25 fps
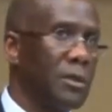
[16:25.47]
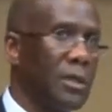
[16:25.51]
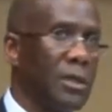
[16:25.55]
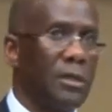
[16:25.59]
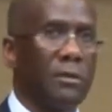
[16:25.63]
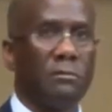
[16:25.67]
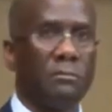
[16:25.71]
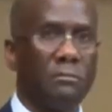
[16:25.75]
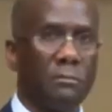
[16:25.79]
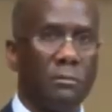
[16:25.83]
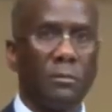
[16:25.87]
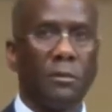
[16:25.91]

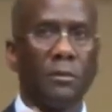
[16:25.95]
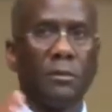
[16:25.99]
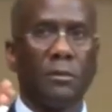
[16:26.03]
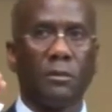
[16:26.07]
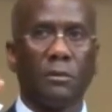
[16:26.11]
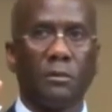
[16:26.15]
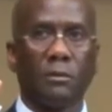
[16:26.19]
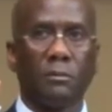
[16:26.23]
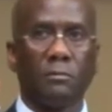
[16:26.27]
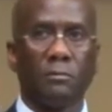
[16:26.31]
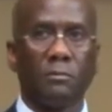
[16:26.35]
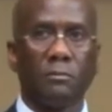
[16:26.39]
And
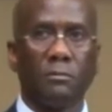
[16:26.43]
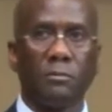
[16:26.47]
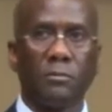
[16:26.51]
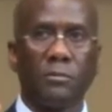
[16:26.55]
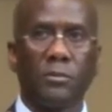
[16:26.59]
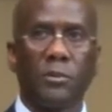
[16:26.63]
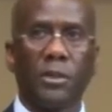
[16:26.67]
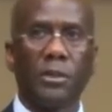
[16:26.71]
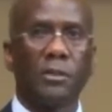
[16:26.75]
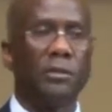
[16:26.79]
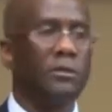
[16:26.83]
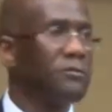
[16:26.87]

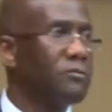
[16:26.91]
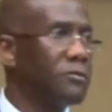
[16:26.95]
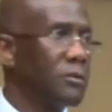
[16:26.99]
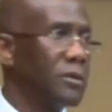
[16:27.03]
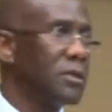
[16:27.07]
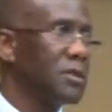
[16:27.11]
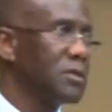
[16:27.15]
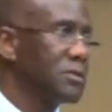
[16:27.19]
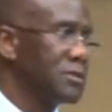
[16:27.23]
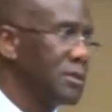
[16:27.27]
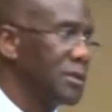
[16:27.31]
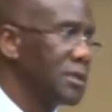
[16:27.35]
thank you for
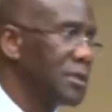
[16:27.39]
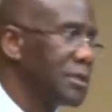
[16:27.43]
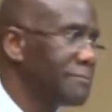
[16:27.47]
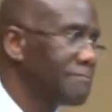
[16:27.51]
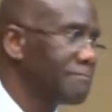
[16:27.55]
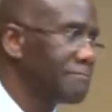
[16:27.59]
listening.